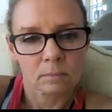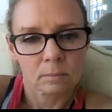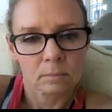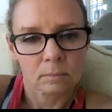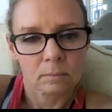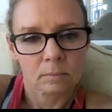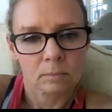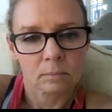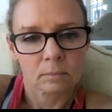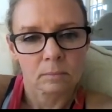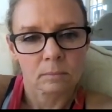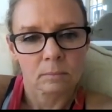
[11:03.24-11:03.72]

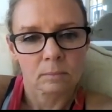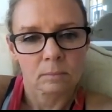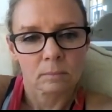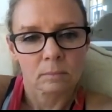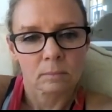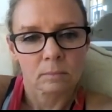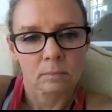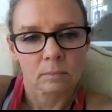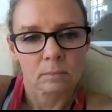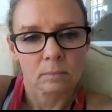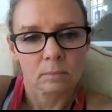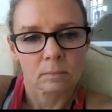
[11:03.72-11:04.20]

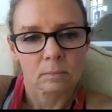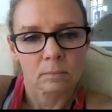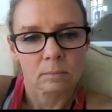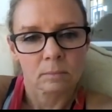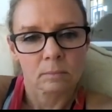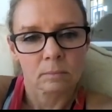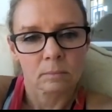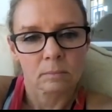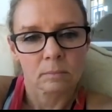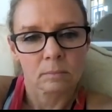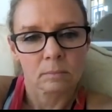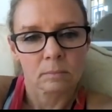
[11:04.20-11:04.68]

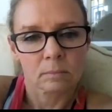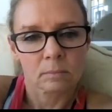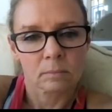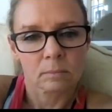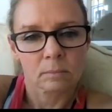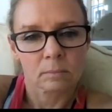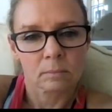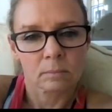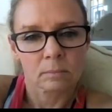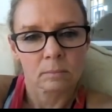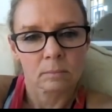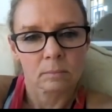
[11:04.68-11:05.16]

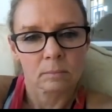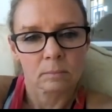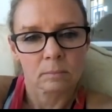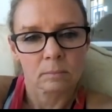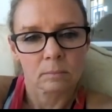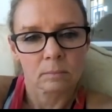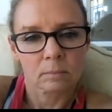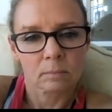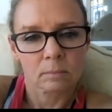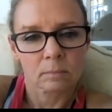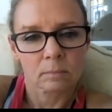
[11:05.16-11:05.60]
No words are spoken by the person on screen.